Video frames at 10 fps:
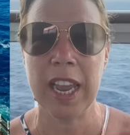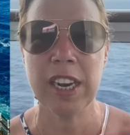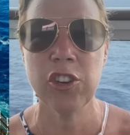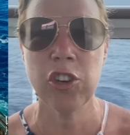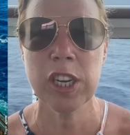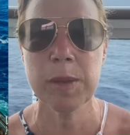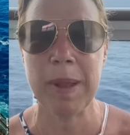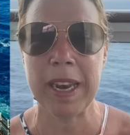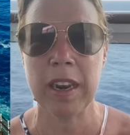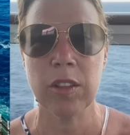And I should
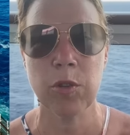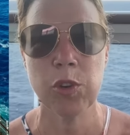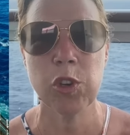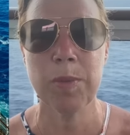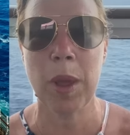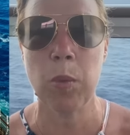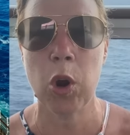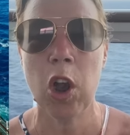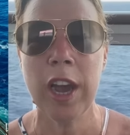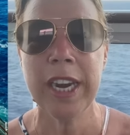explain it, the cruise ship that we're
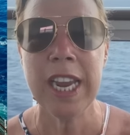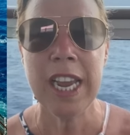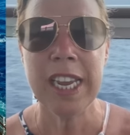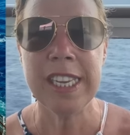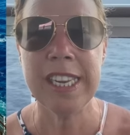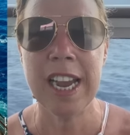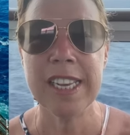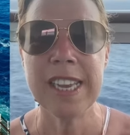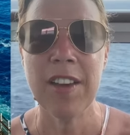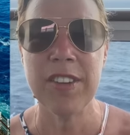on
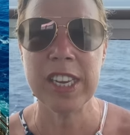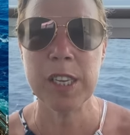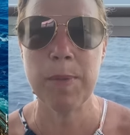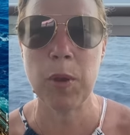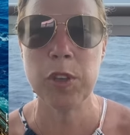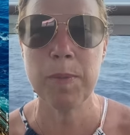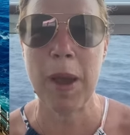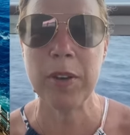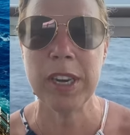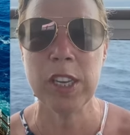does have exposed
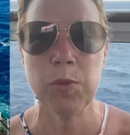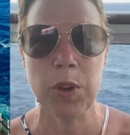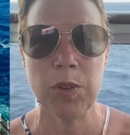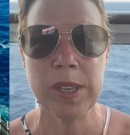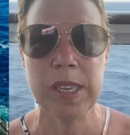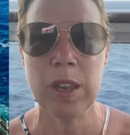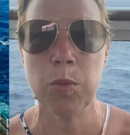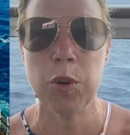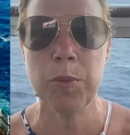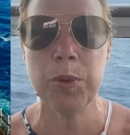balconies where you can see the
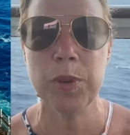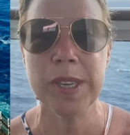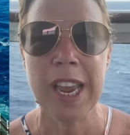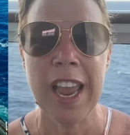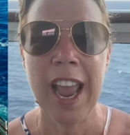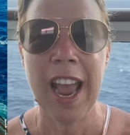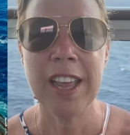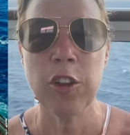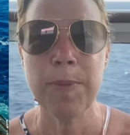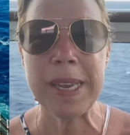whirlpools,
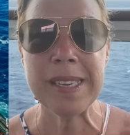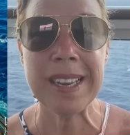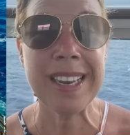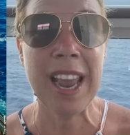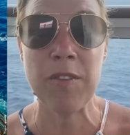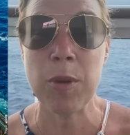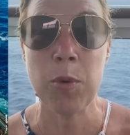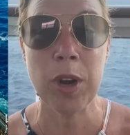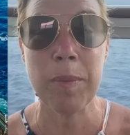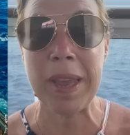and they're basically every
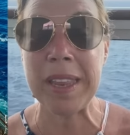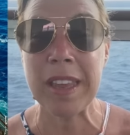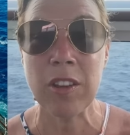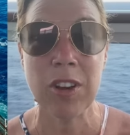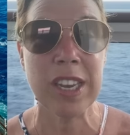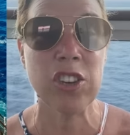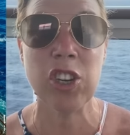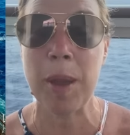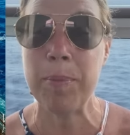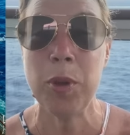morning bathing their kids,
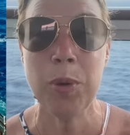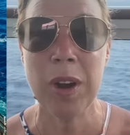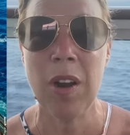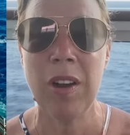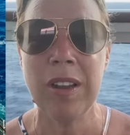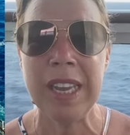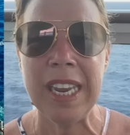shampoo and all,